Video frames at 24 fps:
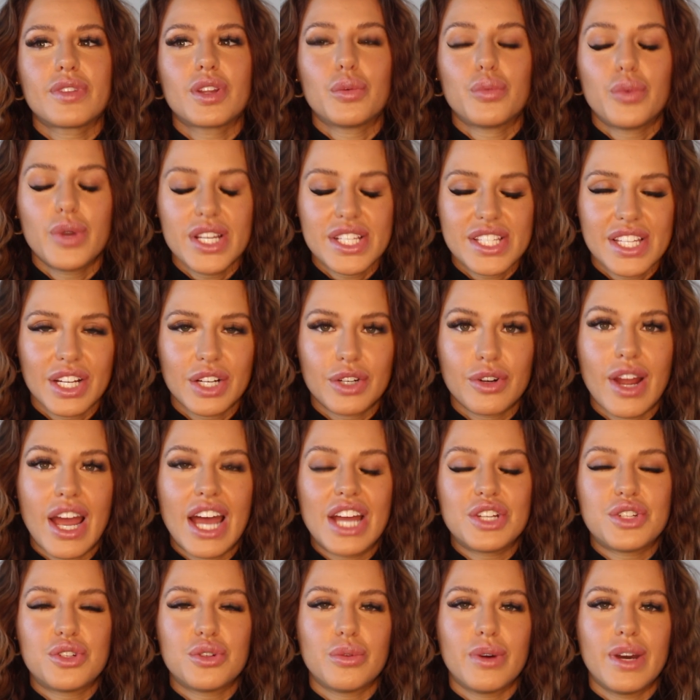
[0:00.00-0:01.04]
recent
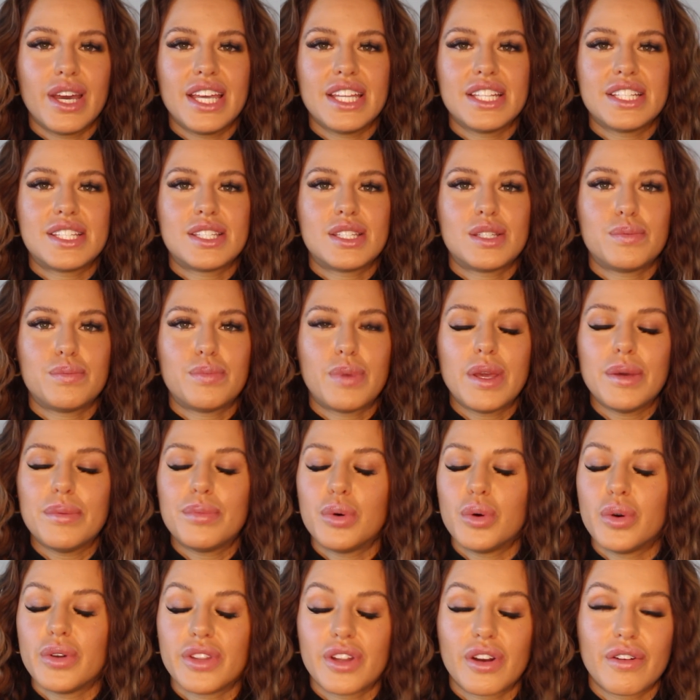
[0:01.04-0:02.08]
graduates,
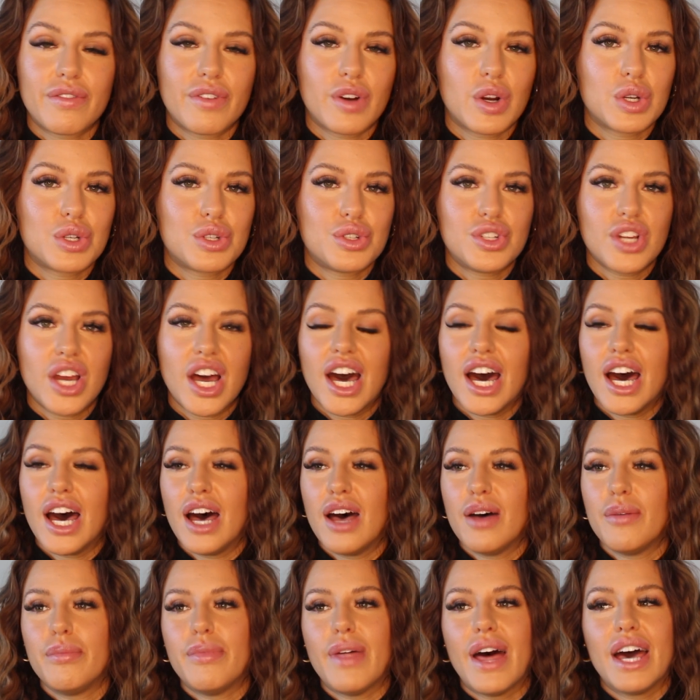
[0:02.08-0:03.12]
people in their first
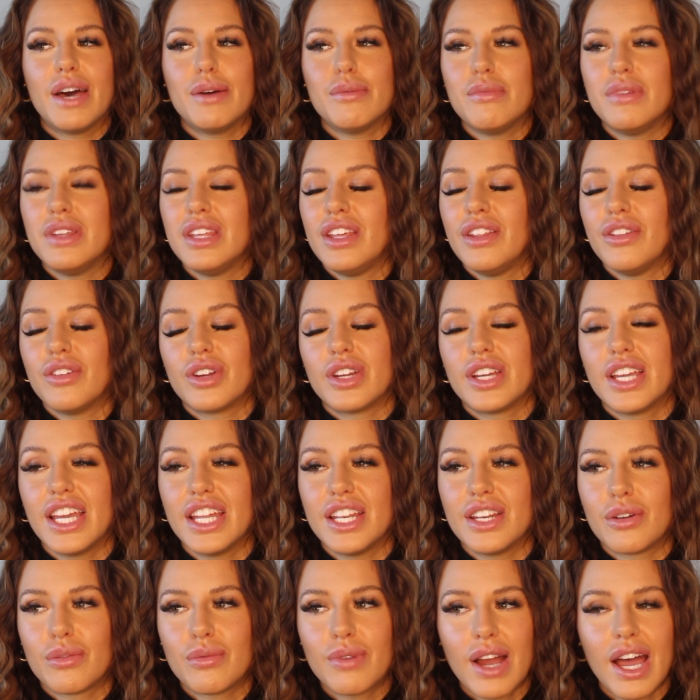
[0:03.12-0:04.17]
job that either get
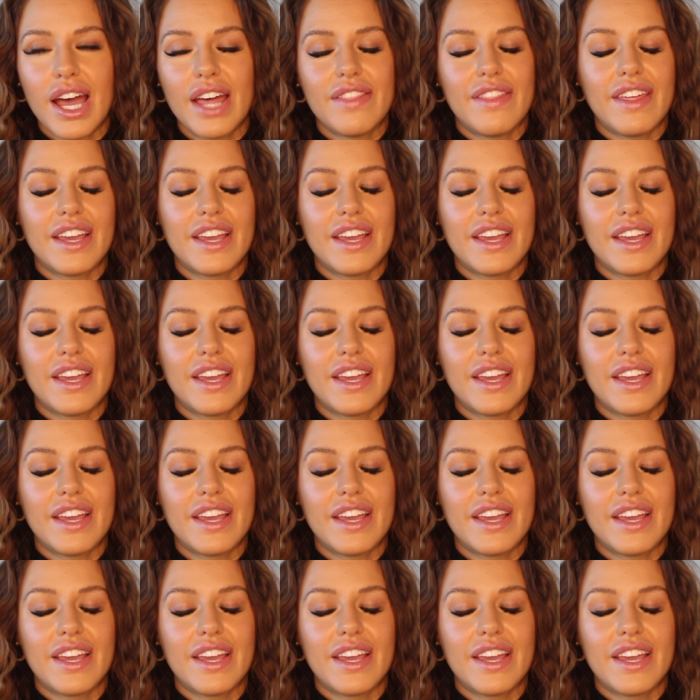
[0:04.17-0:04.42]
in a rut.